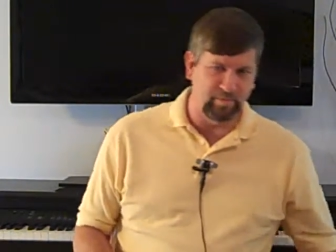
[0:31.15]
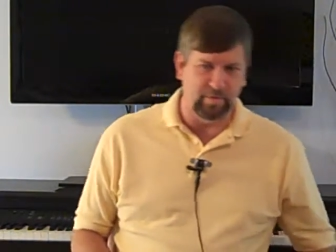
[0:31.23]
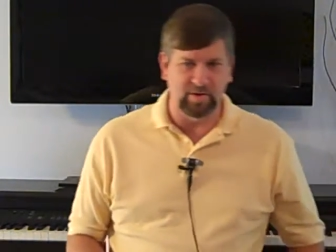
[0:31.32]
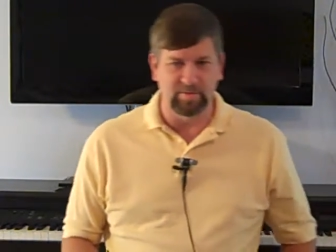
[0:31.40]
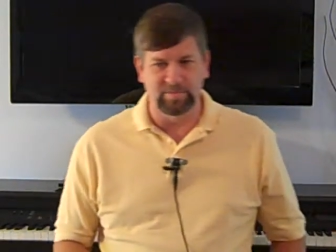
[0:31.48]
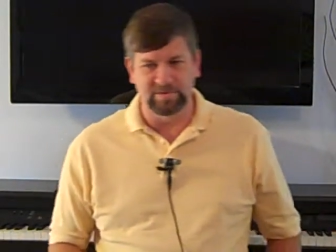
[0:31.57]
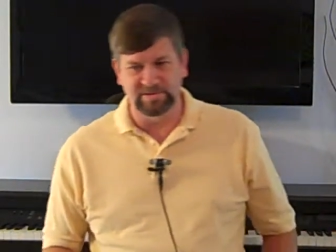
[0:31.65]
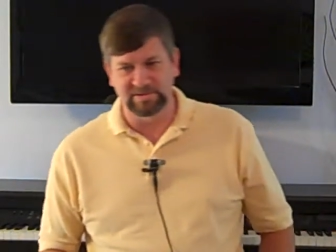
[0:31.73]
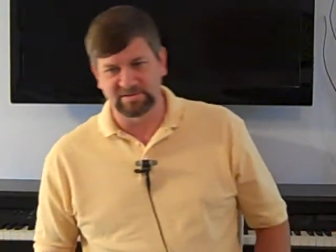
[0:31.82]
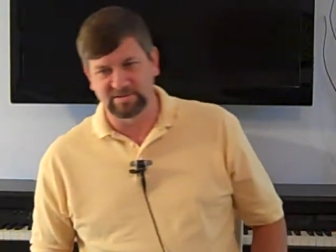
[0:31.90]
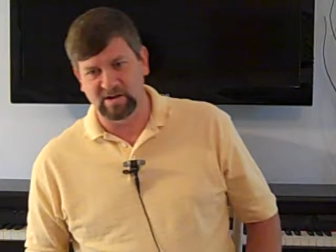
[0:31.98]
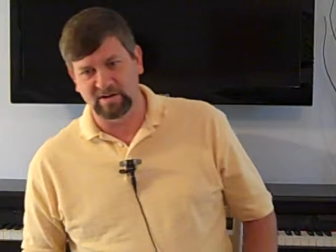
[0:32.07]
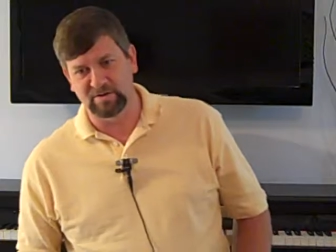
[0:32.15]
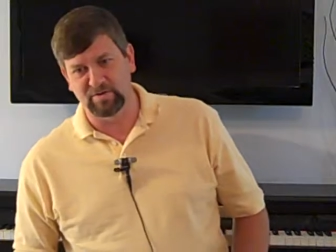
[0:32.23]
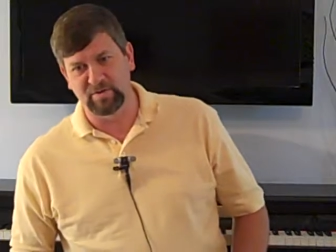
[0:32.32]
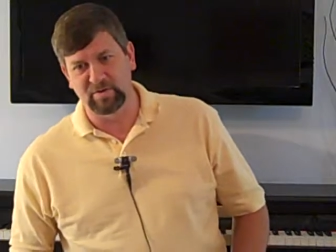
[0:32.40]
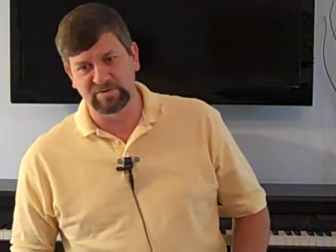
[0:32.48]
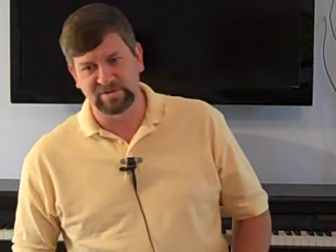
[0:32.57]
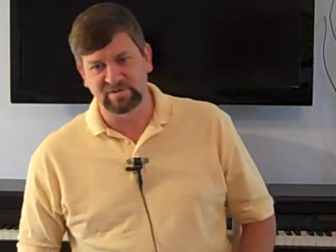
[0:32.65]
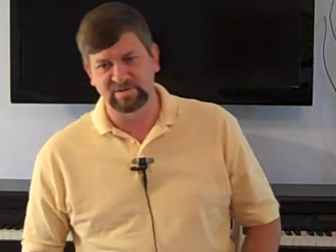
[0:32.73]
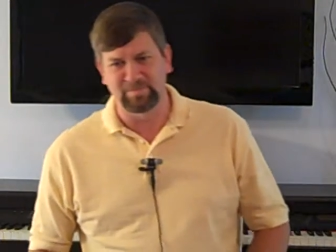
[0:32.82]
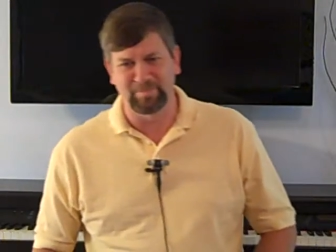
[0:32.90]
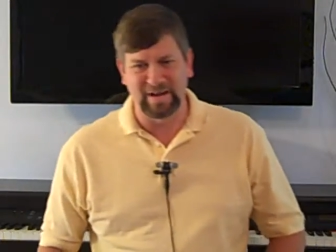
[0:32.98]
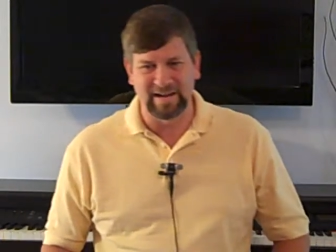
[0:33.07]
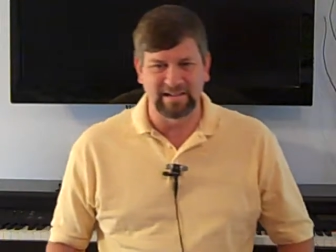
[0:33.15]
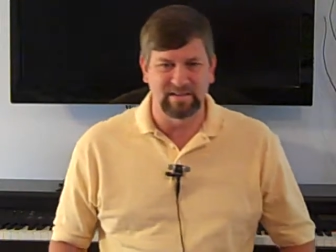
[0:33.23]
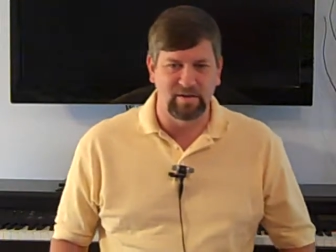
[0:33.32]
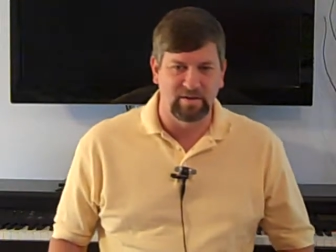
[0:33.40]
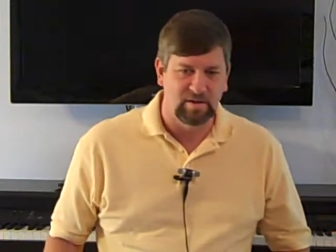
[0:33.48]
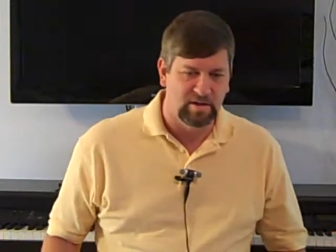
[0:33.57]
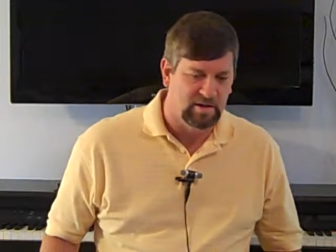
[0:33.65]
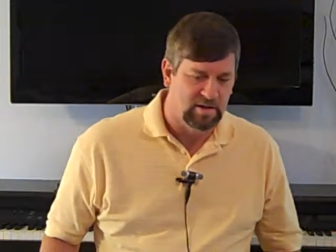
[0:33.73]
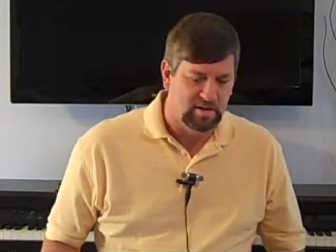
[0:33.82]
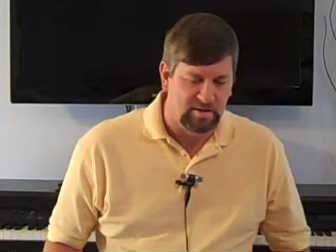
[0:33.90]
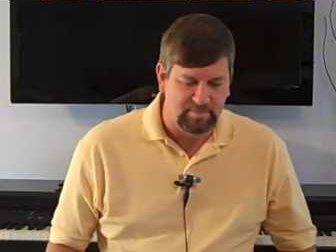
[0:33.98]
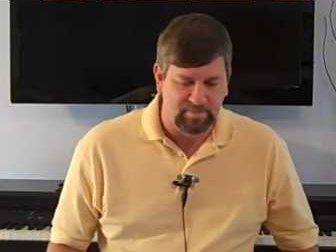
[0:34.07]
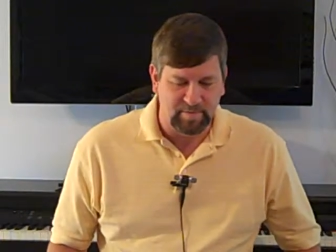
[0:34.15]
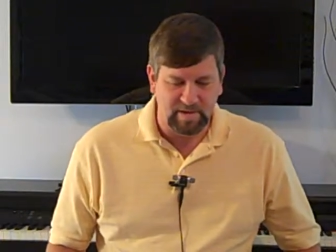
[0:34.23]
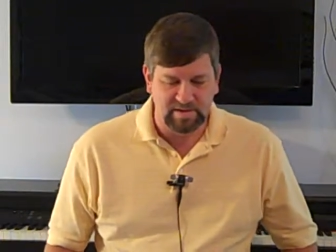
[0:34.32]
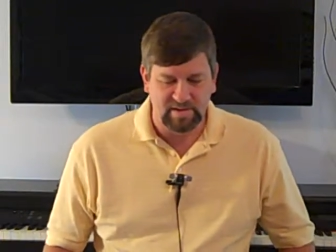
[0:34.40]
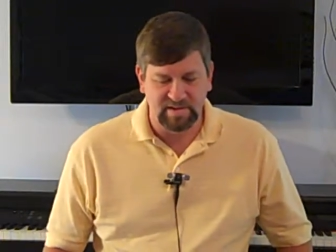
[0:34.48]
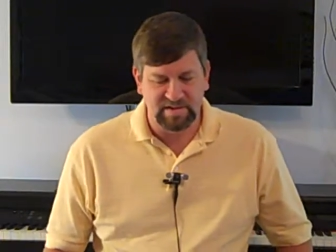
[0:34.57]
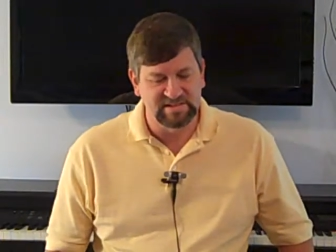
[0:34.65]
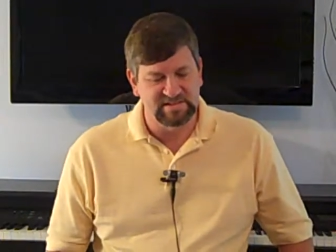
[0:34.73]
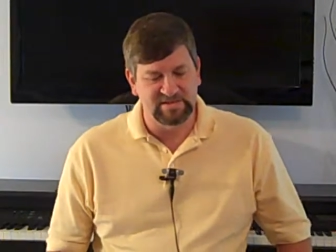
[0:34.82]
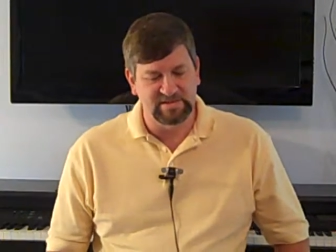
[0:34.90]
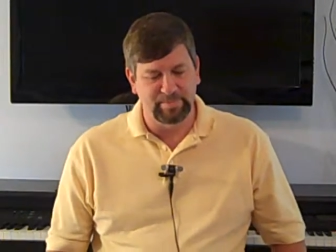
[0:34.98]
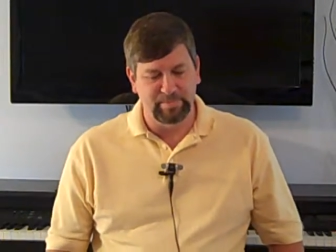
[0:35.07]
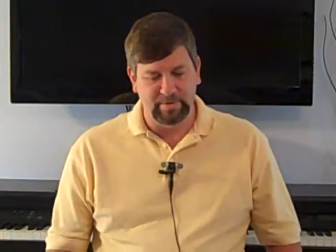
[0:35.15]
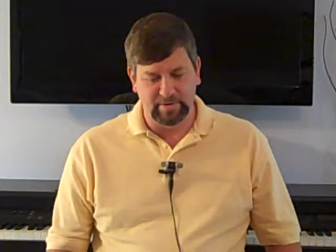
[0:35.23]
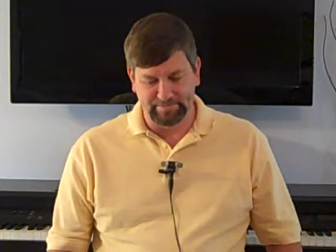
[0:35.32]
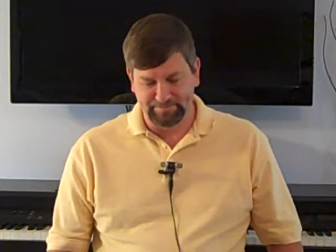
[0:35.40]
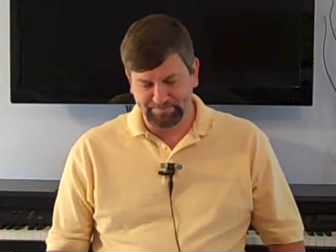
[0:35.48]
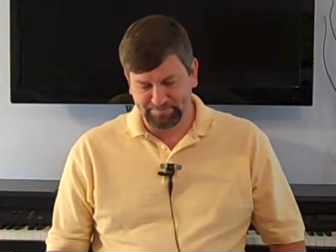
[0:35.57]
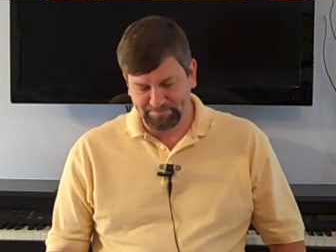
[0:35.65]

become the sons of God, or those that mind the mind the things of the Spirit.